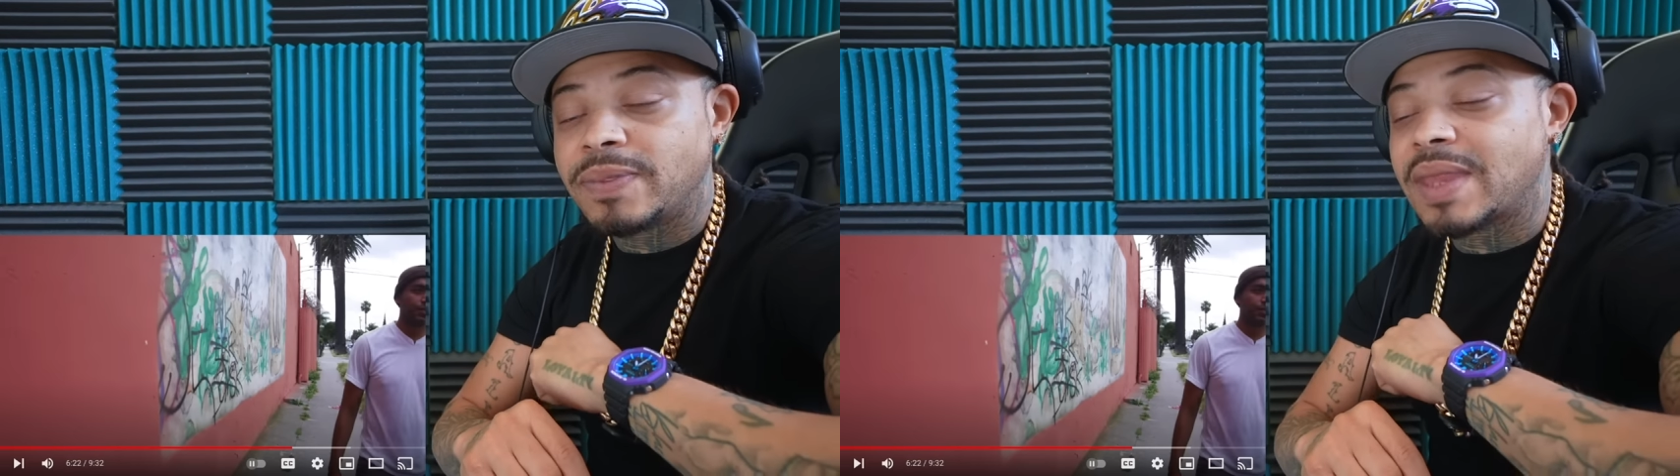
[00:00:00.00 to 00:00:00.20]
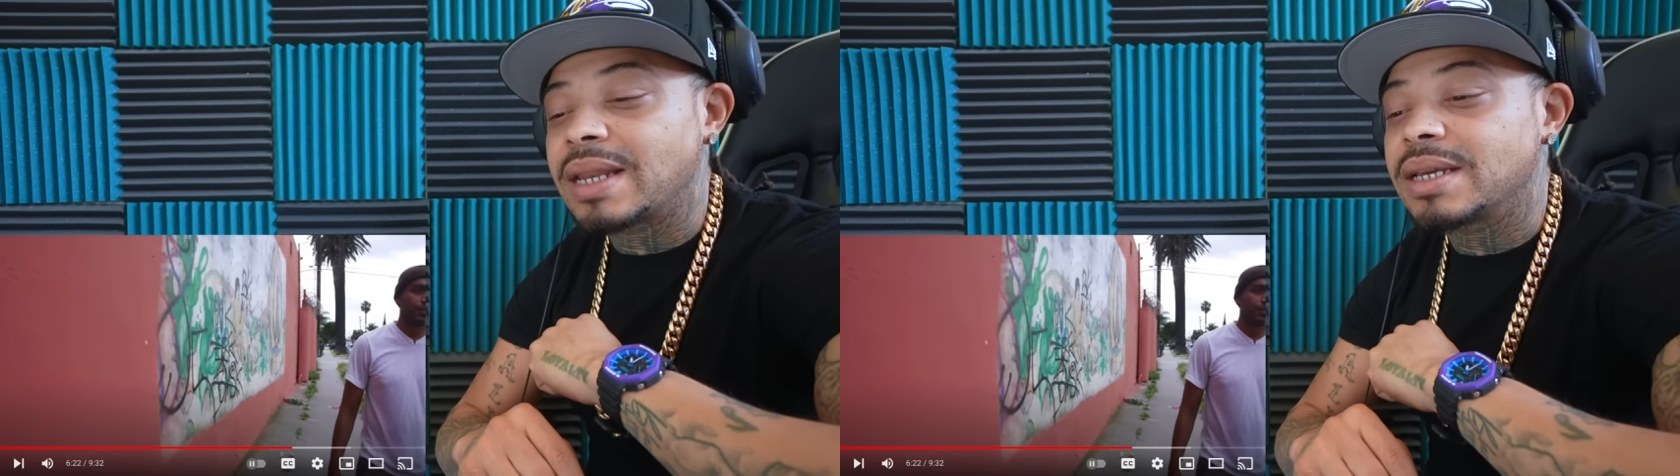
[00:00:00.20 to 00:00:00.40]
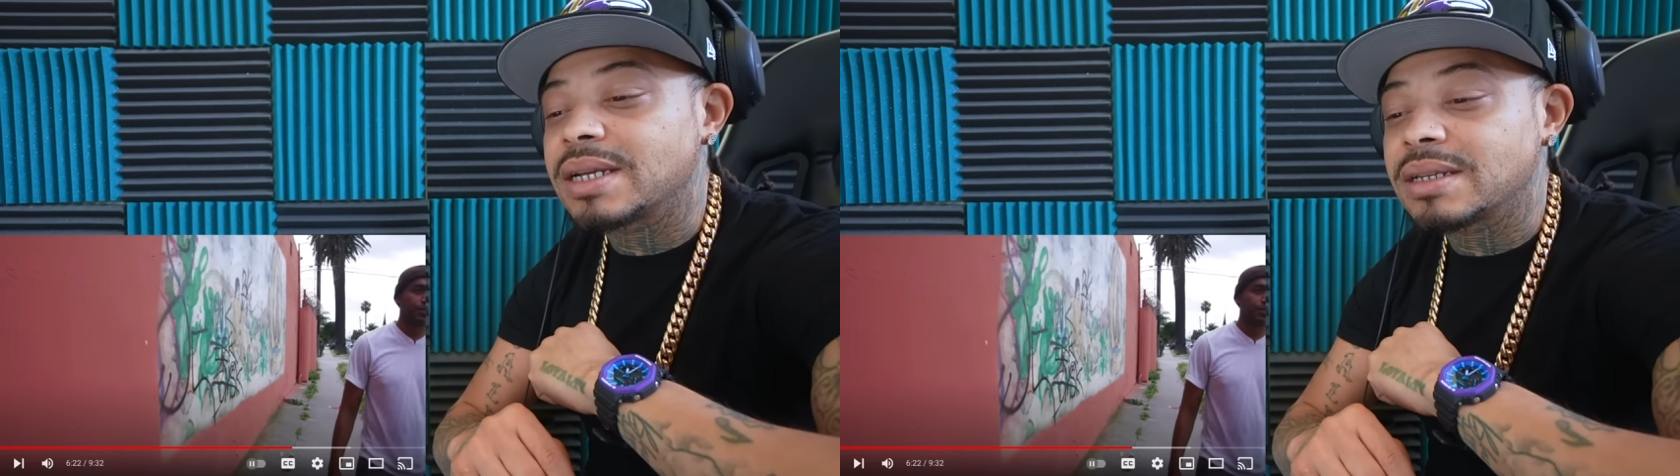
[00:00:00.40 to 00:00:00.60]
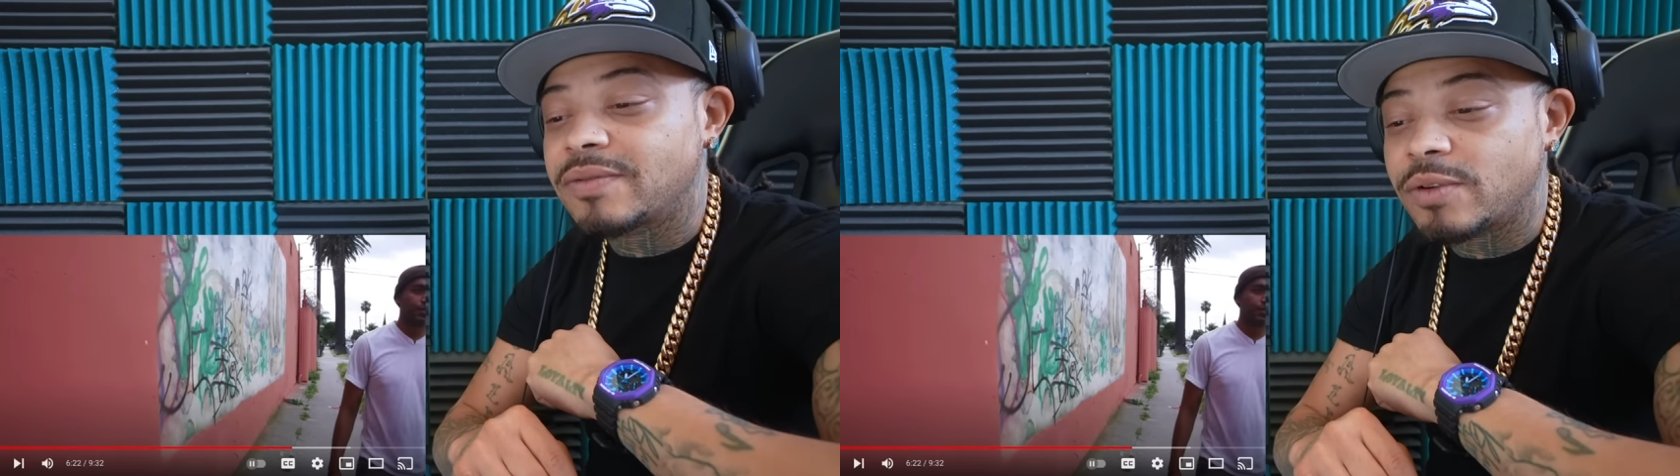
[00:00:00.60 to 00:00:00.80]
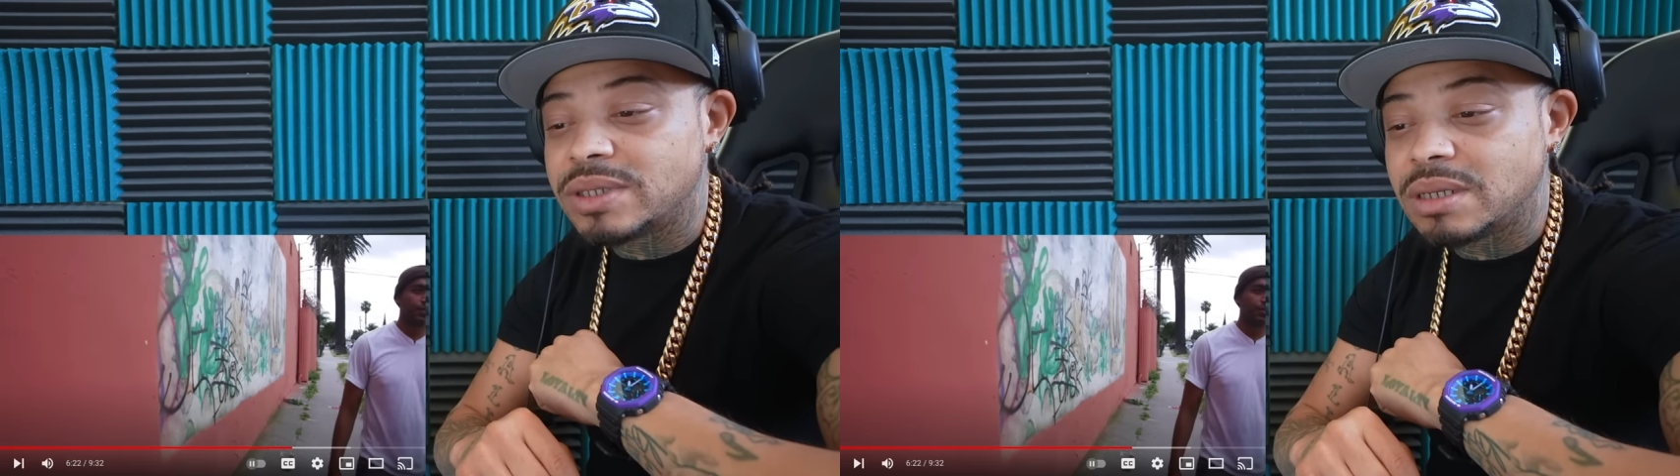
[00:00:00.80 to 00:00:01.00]
They looking
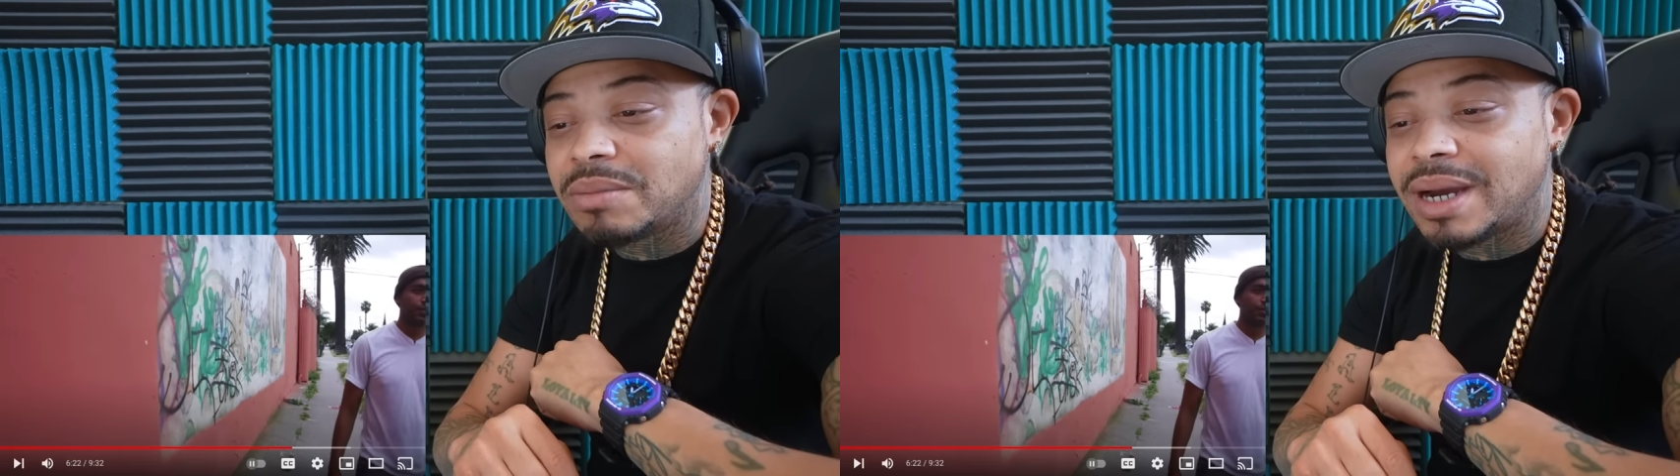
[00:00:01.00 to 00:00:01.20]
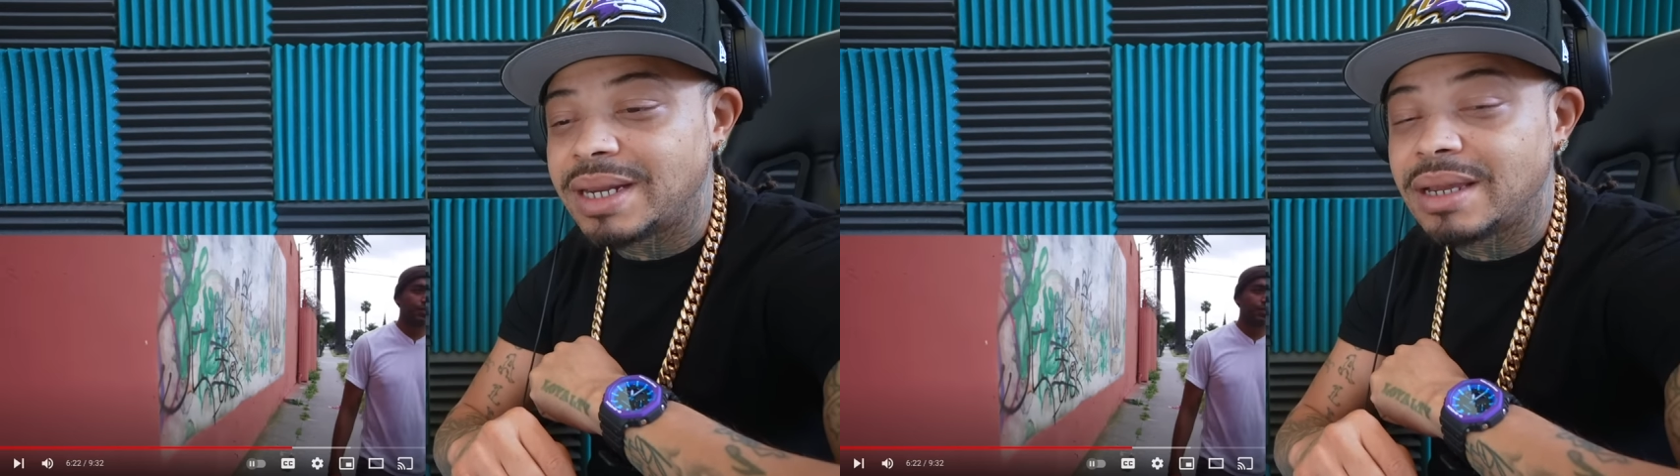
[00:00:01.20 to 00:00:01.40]
for somebody